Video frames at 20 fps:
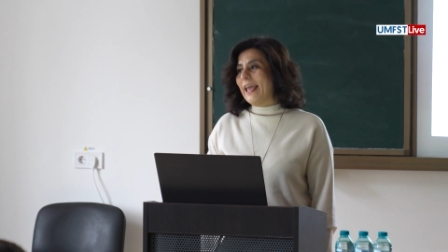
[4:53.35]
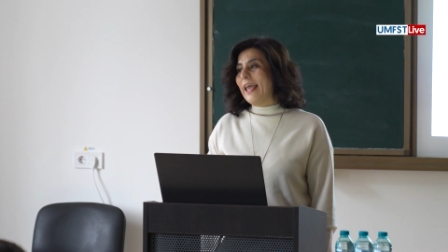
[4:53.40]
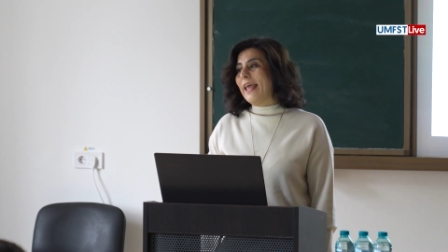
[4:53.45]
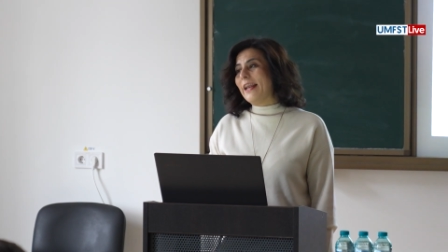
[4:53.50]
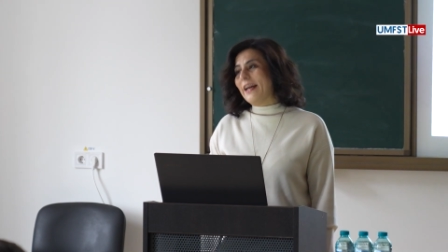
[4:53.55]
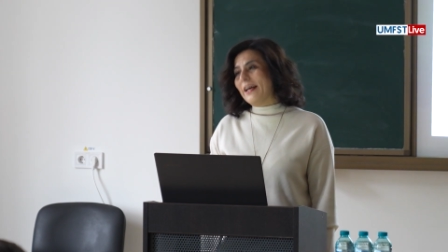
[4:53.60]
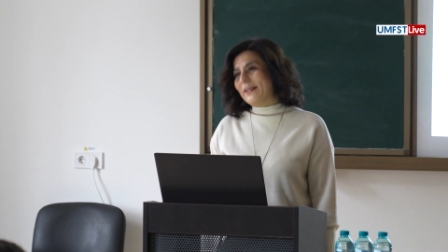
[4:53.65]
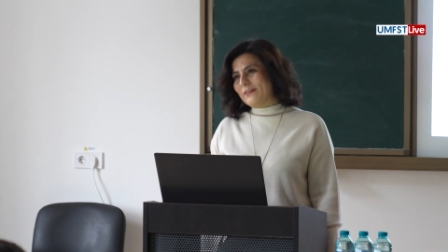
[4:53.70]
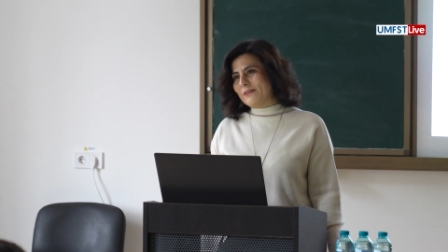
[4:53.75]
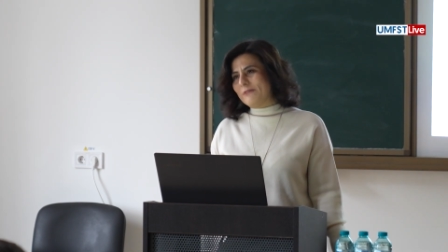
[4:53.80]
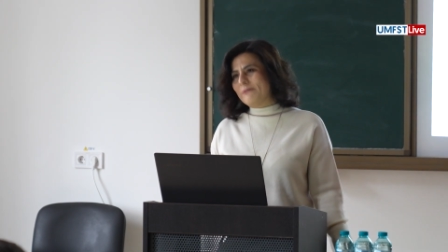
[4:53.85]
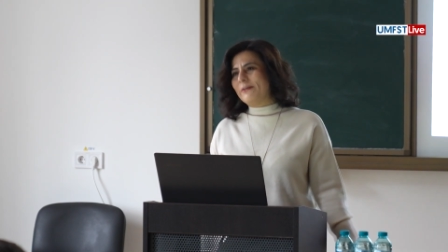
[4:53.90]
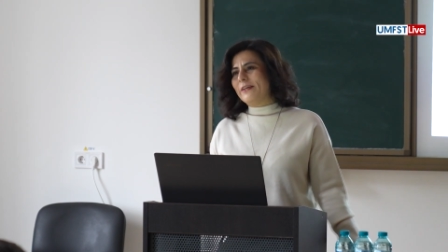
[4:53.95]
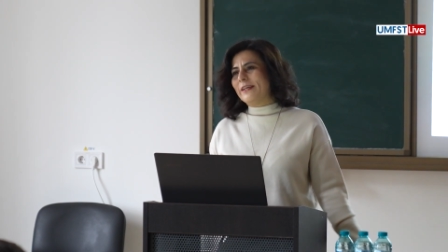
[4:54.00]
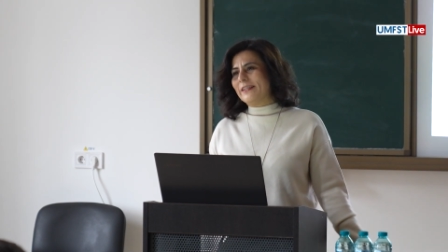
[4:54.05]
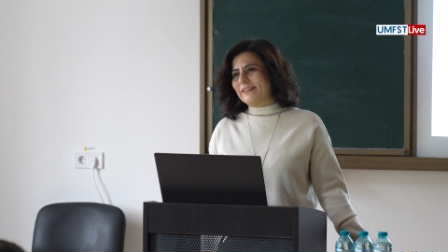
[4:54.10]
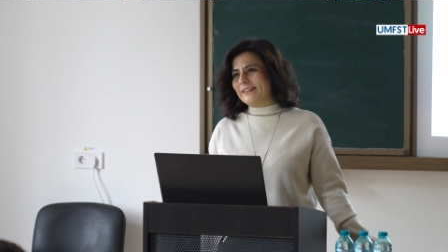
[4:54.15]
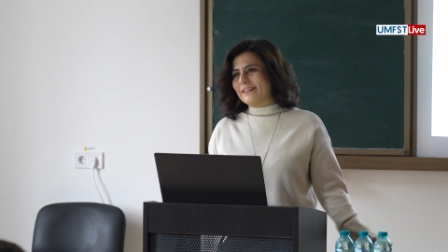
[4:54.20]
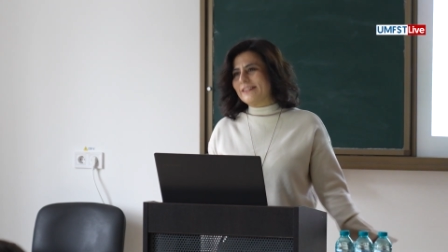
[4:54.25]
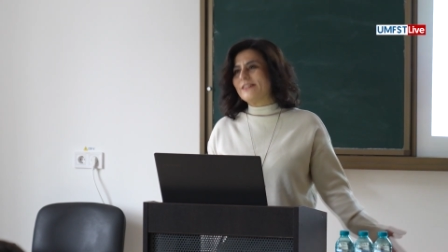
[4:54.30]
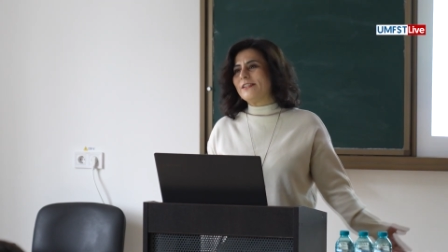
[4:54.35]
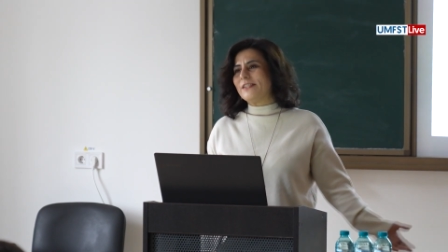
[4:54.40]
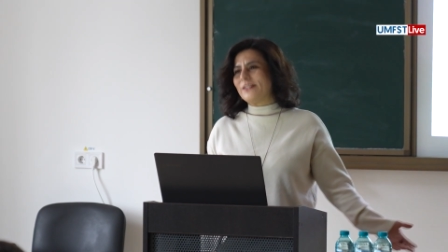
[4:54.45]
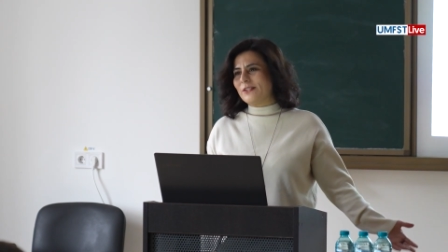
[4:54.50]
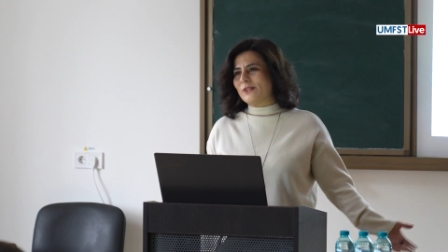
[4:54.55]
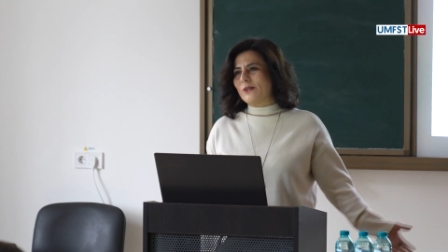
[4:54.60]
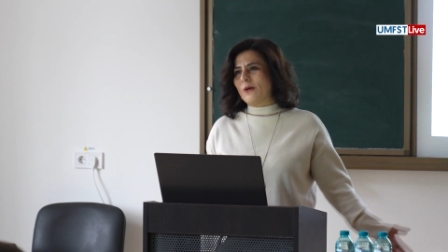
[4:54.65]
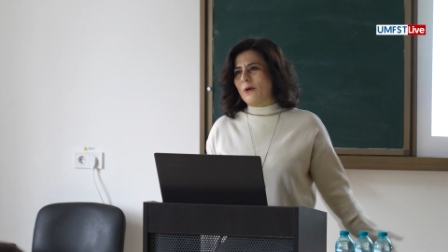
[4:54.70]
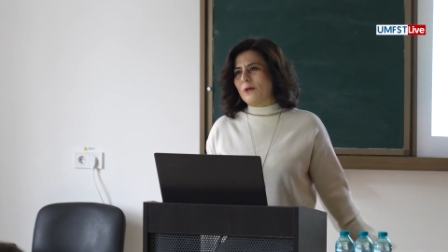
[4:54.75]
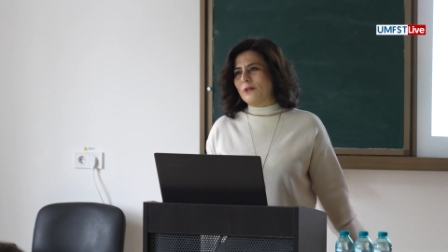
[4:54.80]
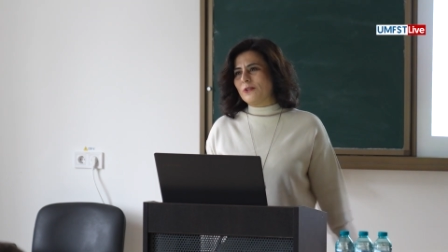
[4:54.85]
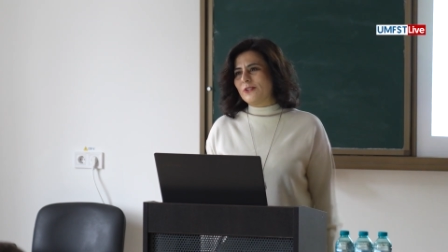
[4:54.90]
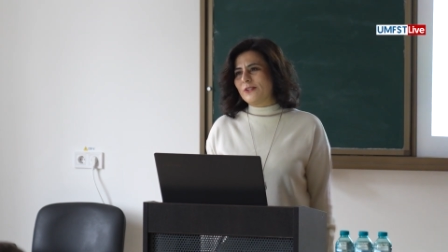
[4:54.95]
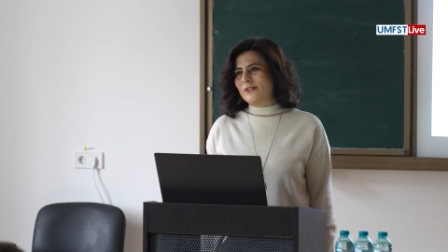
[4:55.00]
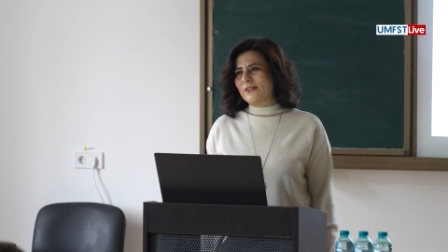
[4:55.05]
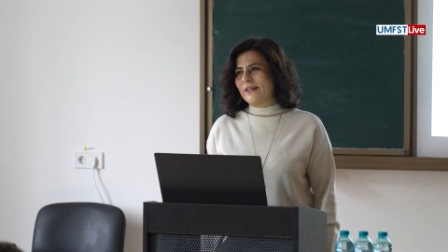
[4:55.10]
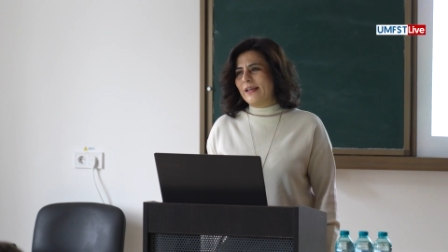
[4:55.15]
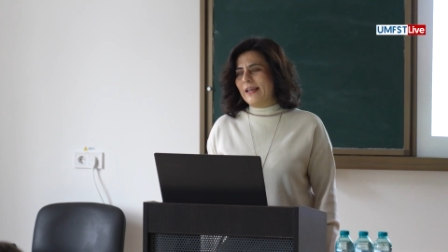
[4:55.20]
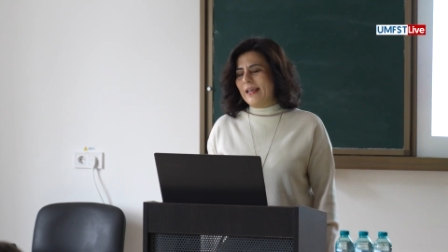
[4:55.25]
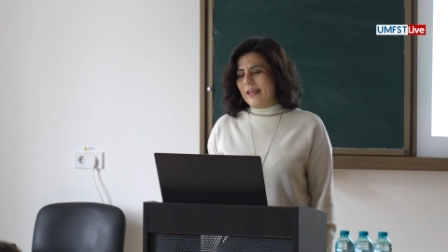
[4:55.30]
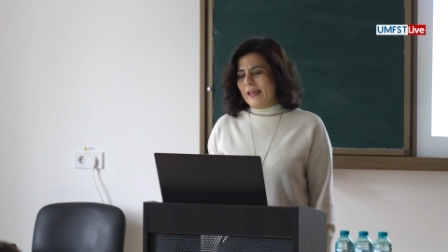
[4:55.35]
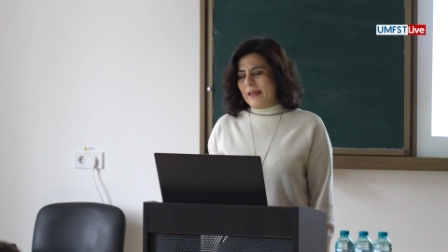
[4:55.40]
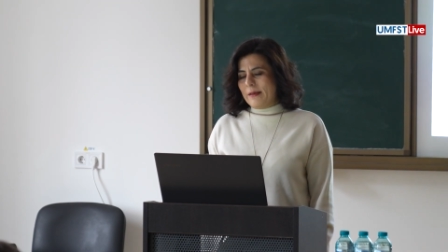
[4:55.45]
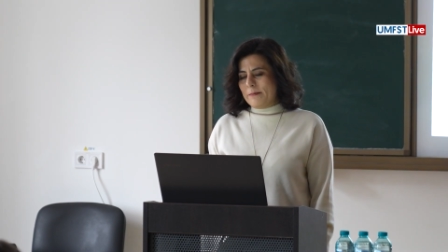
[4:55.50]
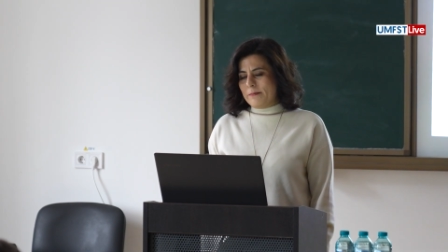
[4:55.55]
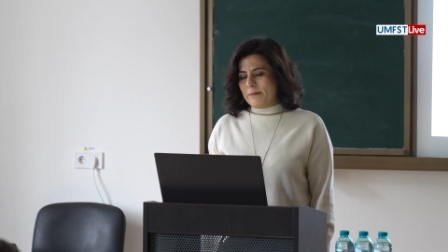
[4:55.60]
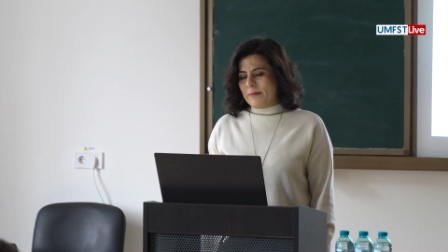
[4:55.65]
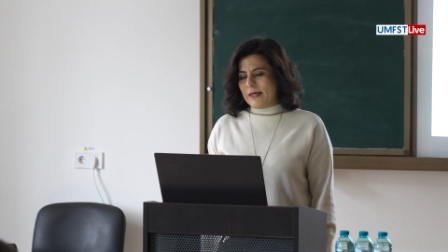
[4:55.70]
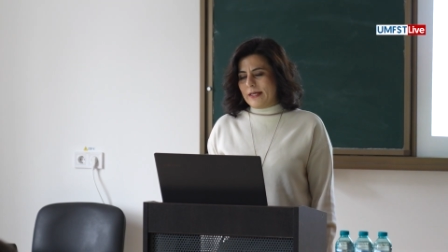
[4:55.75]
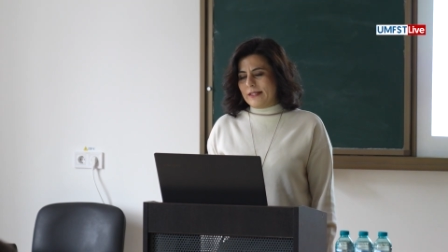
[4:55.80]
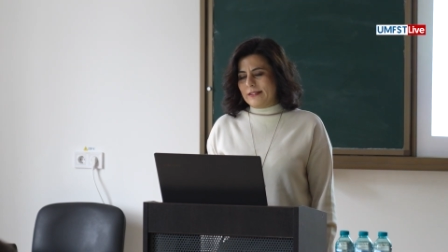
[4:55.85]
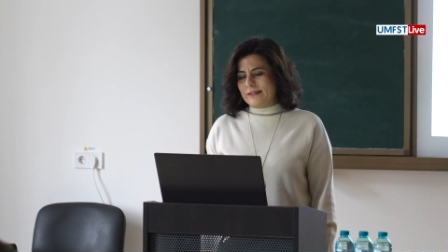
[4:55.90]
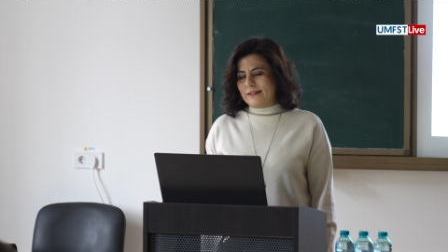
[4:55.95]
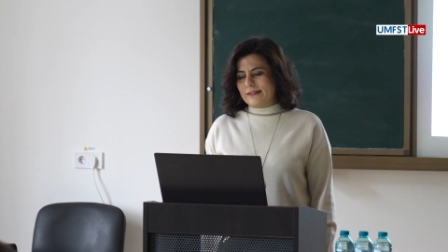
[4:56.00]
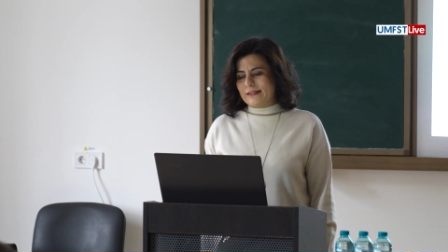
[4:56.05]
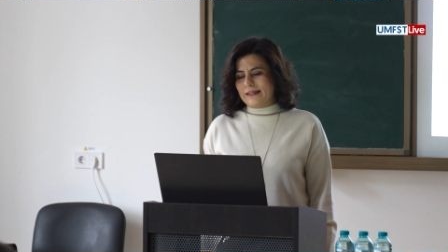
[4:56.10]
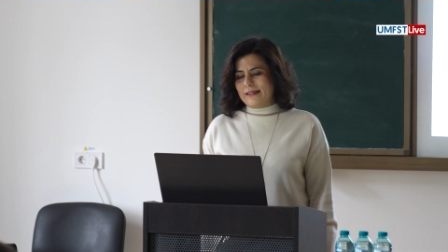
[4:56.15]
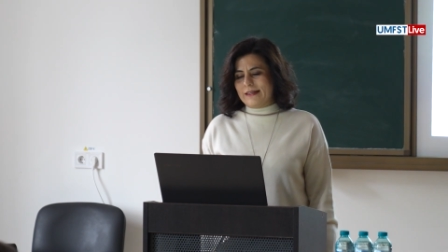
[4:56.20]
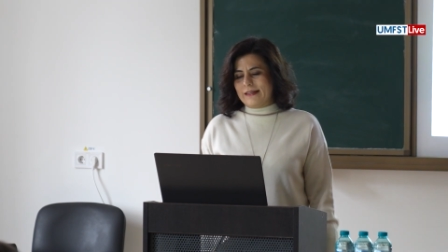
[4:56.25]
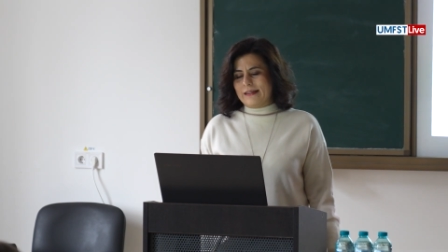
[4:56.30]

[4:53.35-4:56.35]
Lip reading: another field is research. But